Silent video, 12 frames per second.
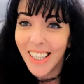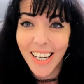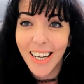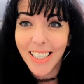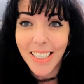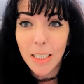
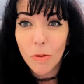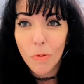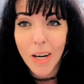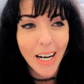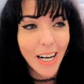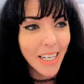That is
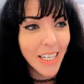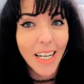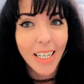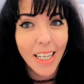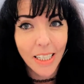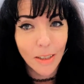why I
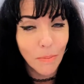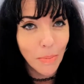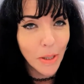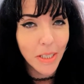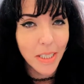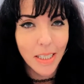like
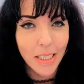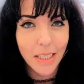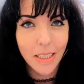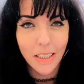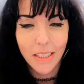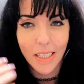
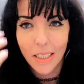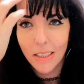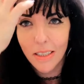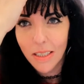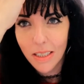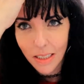unboxings, because I
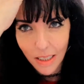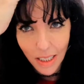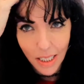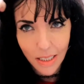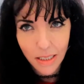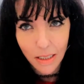just
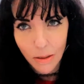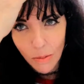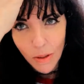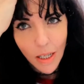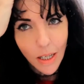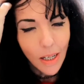get to
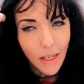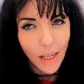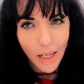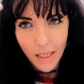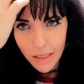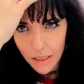
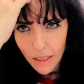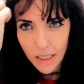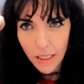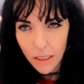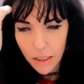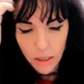
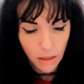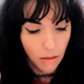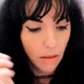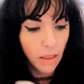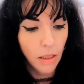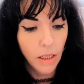actually
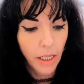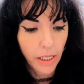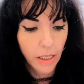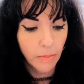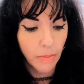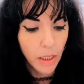
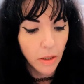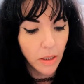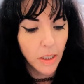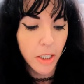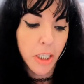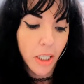look
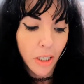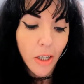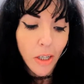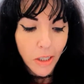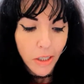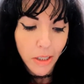at
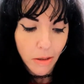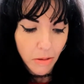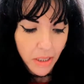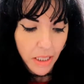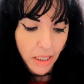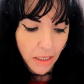new
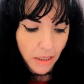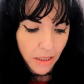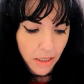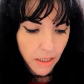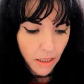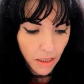
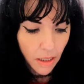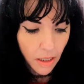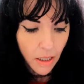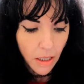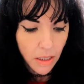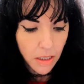things.
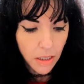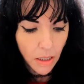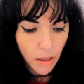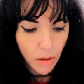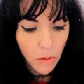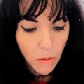
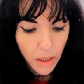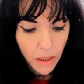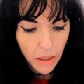So,